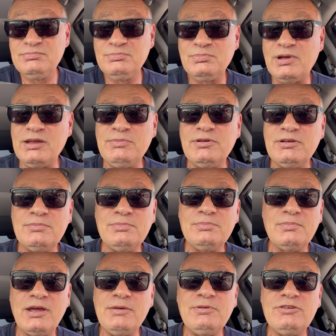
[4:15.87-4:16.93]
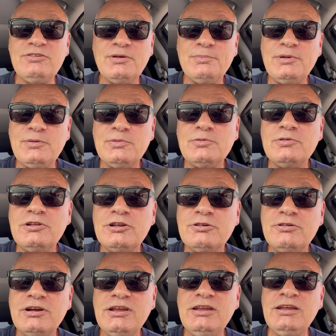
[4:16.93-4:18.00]
Maybe some people will
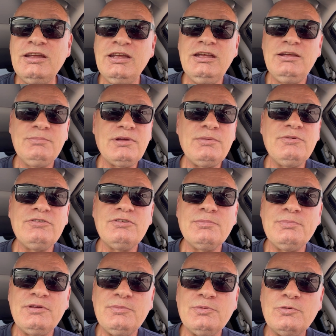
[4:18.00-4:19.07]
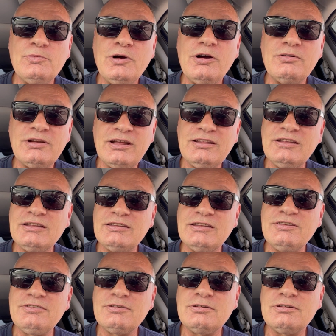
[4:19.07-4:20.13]
agree. Maybe some people won't. I think
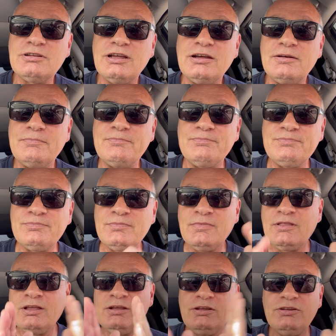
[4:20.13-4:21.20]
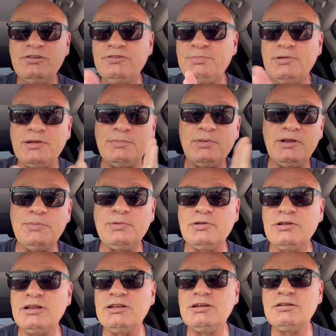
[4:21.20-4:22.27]
this will split
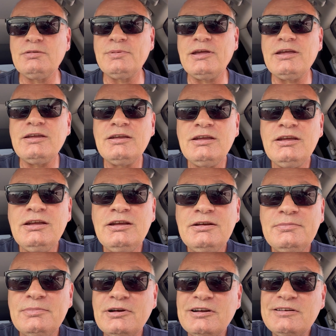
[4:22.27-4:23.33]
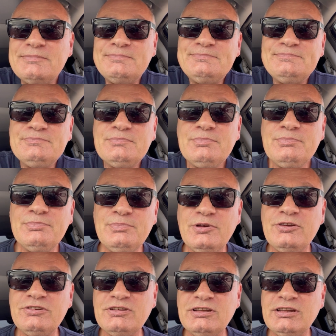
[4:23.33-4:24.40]
people a little bit. But
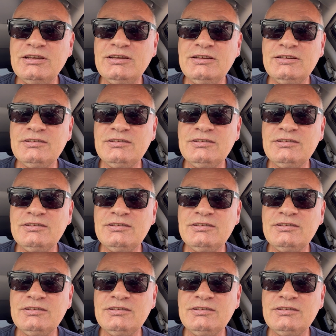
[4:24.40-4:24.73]
personally,